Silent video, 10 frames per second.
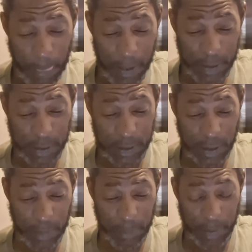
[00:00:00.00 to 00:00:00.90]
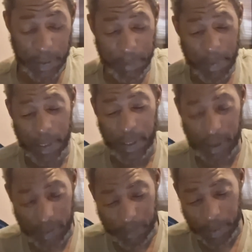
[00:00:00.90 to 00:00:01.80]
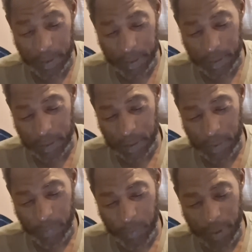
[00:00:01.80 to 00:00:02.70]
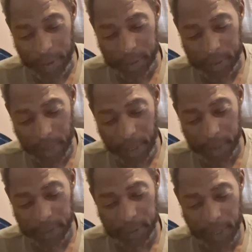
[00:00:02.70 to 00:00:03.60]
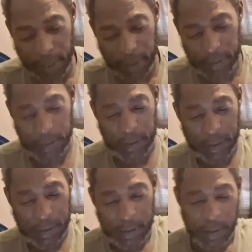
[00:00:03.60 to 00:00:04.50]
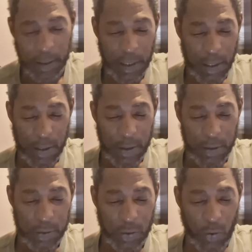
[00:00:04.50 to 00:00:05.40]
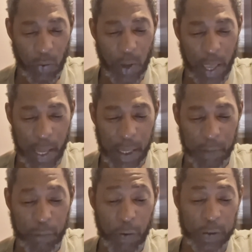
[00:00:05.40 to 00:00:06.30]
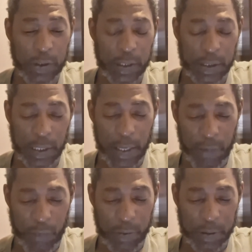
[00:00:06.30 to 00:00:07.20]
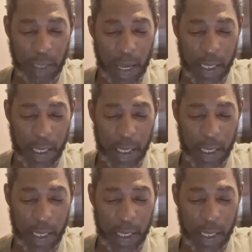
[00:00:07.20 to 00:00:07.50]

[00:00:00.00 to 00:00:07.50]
He said, but it really says settings. So, and verse 6 again from the top.